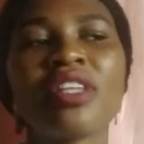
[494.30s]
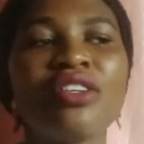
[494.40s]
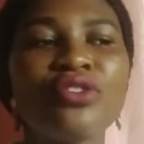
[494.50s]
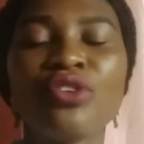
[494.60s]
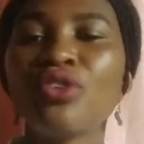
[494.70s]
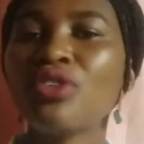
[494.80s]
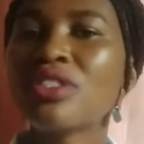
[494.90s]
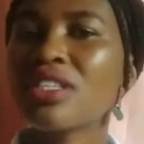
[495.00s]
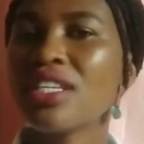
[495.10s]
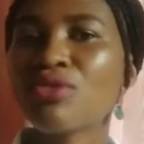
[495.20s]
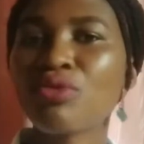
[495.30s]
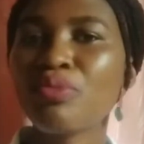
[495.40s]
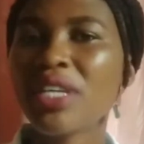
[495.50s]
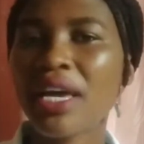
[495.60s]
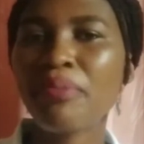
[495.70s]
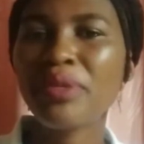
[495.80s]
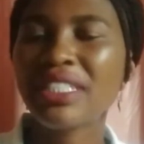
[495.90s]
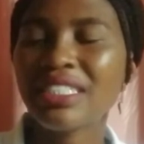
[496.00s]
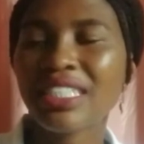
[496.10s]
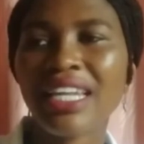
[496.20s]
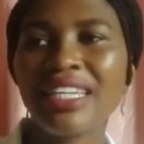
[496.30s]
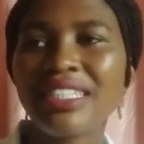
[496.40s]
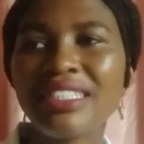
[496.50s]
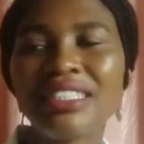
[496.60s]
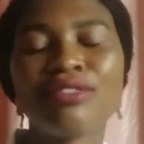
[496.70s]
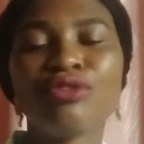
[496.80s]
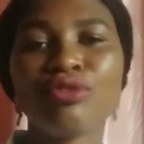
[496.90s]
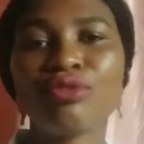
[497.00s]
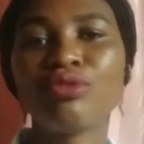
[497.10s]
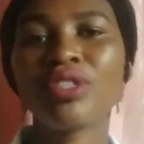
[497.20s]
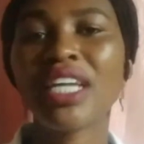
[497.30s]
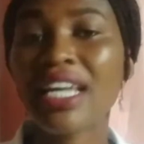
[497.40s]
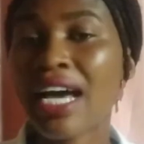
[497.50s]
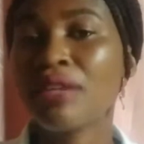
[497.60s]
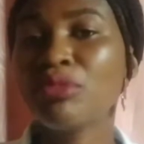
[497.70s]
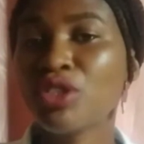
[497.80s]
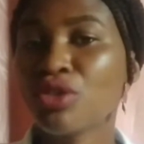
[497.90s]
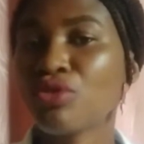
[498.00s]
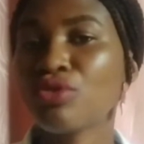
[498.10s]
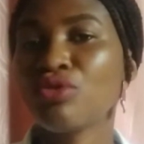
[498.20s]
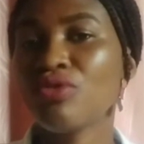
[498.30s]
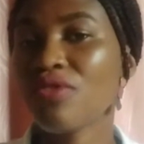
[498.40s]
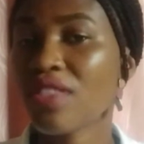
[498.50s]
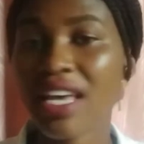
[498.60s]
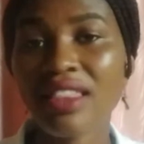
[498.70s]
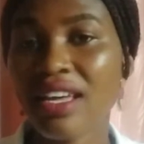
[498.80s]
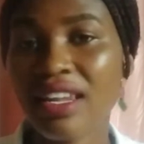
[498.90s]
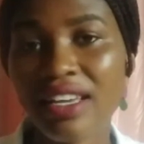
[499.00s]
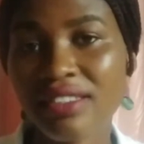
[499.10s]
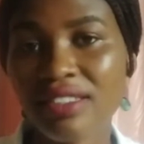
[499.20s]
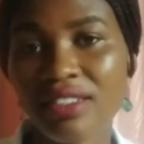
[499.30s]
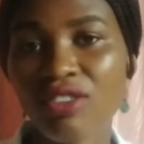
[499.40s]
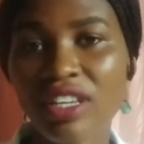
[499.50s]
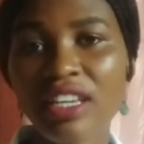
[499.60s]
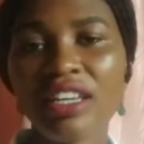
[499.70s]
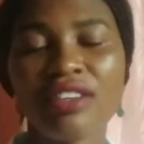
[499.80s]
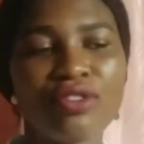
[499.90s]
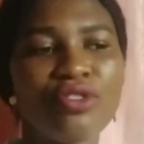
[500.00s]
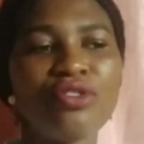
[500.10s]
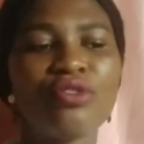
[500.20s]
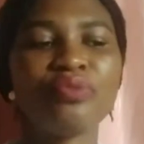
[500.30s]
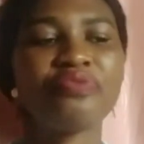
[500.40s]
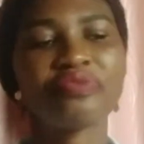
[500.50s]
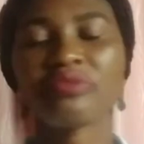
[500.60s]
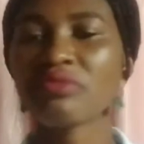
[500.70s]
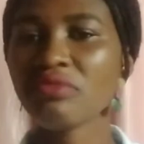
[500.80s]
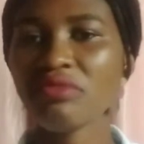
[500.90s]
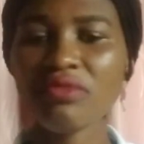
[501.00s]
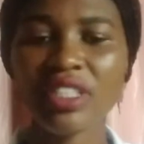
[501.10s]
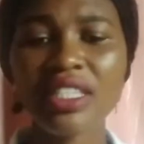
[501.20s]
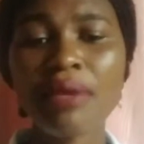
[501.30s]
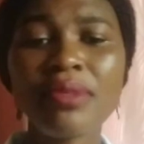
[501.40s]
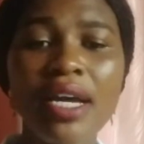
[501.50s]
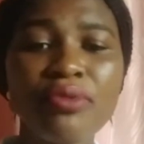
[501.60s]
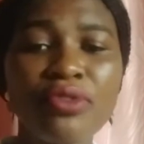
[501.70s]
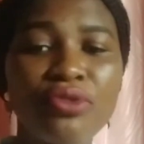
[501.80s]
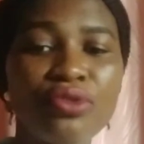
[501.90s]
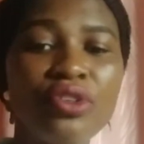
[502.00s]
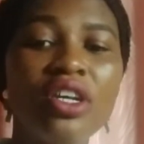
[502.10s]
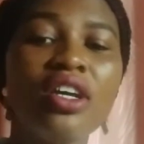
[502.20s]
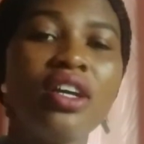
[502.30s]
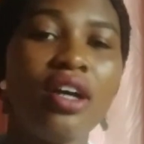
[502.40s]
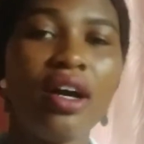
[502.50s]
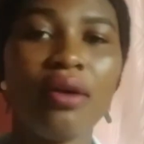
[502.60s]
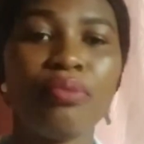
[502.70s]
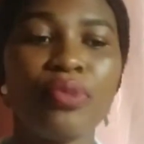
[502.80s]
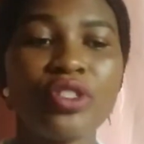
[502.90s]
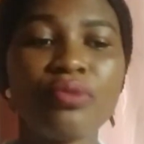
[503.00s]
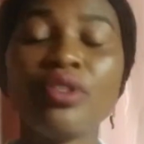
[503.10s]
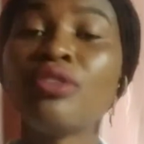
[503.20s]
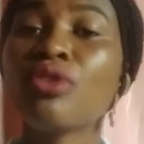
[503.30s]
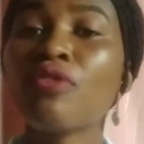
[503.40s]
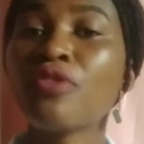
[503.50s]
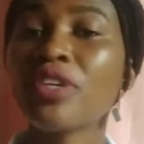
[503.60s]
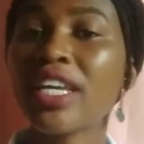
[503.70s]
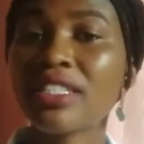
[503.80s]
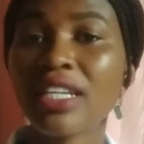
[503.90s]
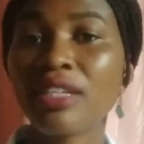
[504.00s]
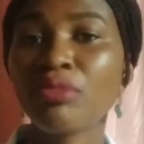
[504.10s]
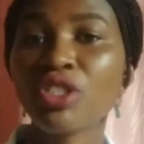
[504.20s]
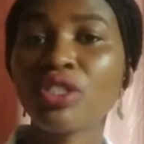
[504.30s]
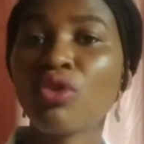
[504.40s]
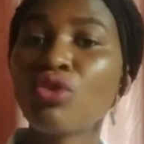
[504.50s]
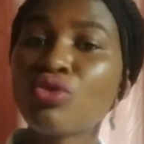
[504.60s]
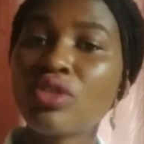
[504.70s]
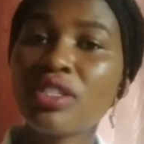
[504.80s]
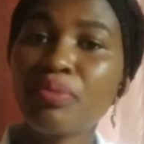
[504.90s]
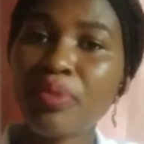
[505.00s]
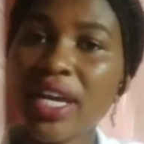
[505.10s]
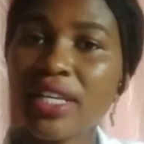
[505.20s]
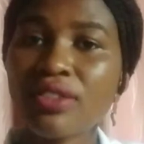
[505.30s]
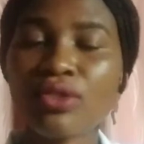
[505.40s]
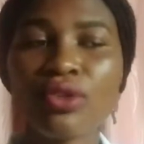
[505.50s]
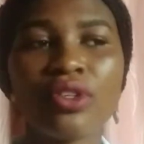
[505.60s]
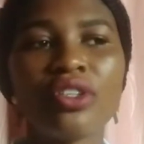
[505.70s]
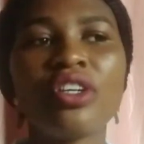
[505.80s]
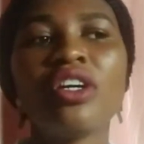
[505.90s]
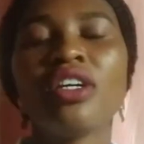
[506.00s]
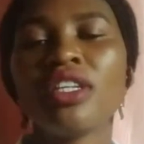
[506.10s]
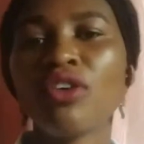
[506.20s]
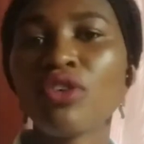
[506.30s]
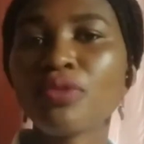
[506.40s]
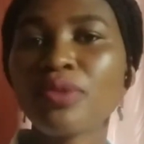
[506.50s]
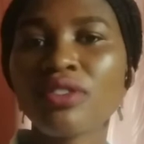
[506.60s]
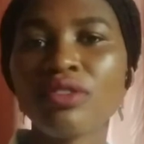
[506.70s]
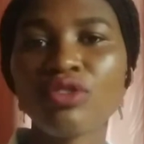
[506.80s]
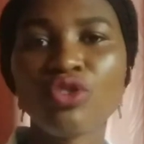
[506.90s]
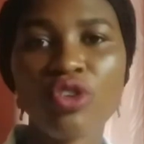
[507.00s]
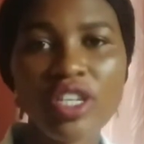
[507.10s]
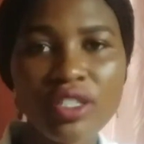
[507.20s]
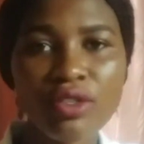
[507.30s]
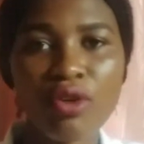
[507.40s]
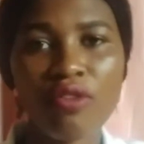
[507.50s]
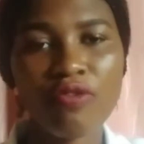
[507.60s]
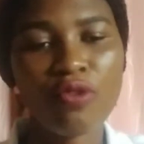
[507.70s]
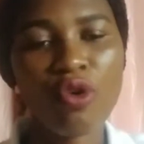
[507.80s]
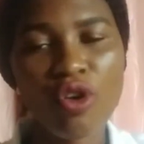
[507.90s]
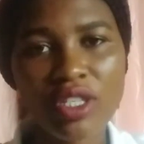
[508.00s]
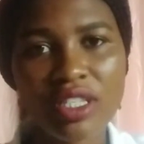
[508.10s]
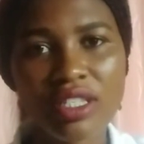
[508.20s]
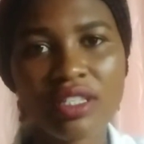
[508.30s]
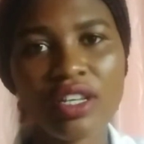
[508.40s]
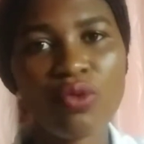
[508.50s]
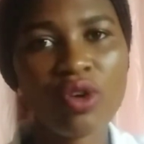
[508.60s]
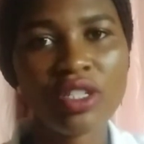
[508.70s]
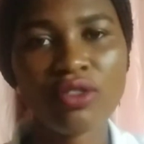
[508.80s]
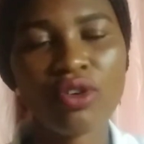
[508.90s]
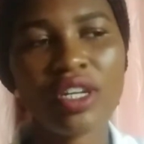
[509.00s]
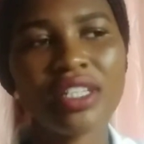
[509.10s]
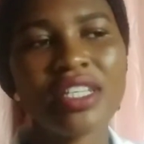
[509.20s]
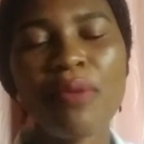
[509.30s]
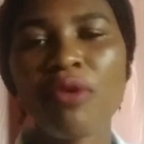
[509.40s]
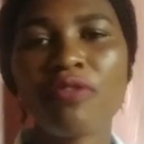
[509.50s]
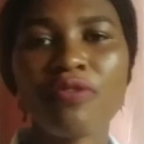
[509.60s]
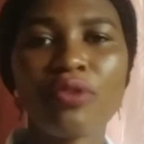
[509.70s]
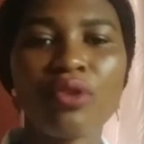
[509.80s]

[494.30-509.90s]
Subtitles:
So it will be a bit challenge to get admission to do theater nursing. Okay, so sometimes the possibility of you getting admission also depends on the hospital choice of courses they want, or the type of